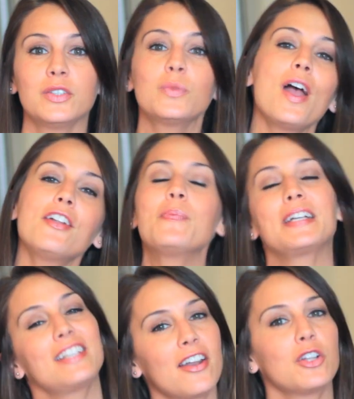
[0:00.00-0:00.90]
Ronald
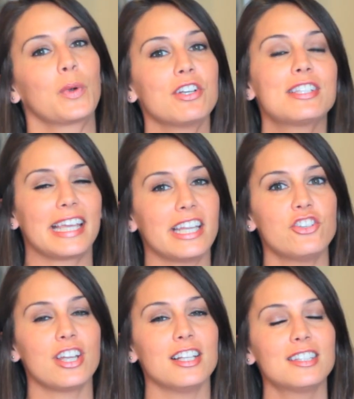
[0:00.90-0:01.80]
McDonald wears skinny
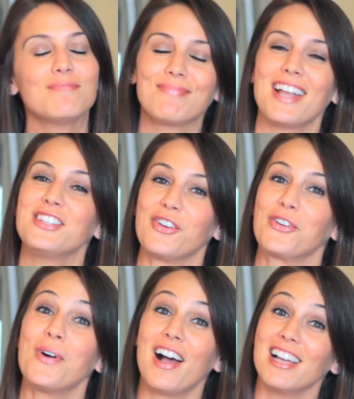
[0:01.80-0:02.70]
jeans, and so
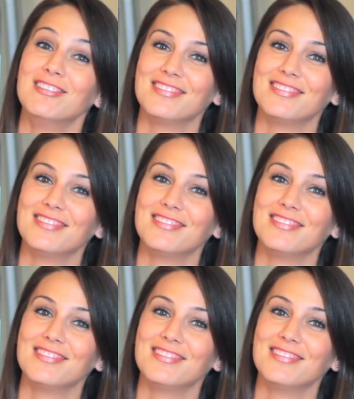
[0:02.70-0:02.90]
do I.